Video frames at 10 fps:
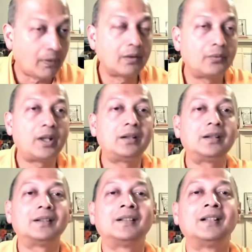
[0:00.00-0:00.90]

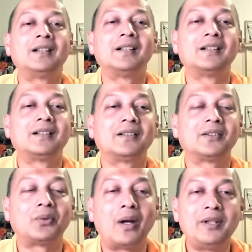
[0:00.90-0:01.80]
One
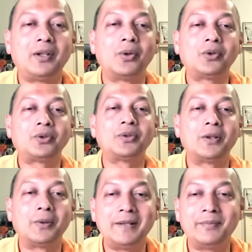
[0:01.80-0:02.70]
Swami wrote to the
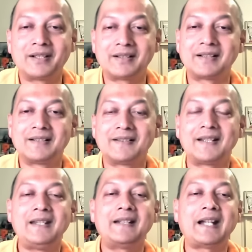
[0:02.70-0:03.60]
Holy Mother
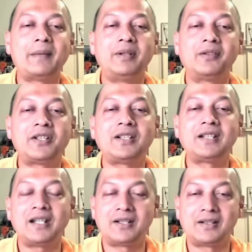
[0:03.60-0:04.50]
saying that I am in
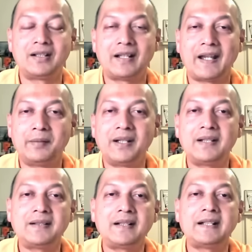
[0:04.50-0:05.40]
Rishikesh and
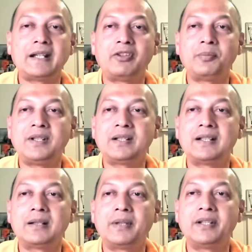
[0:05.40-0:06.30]
meditating. I've
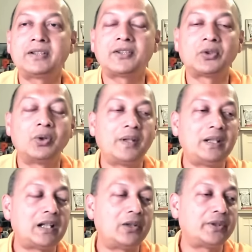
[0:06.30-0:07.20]
repeated the mantra so
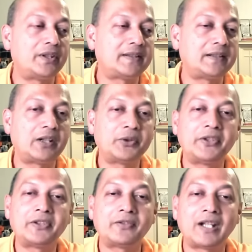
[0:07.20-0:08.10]
many thousands and
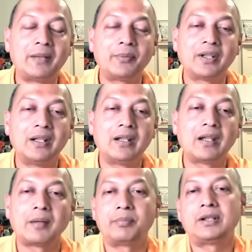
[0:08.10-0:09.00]
thousands of times,
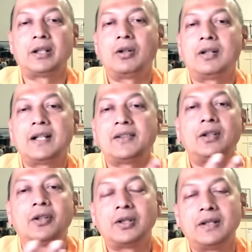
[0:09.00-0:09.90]
but the Lord has
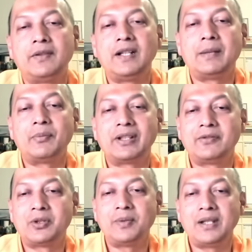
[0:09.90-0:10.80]
not revealed
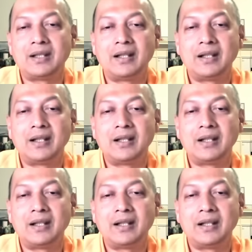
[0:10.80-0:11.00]
himself to me.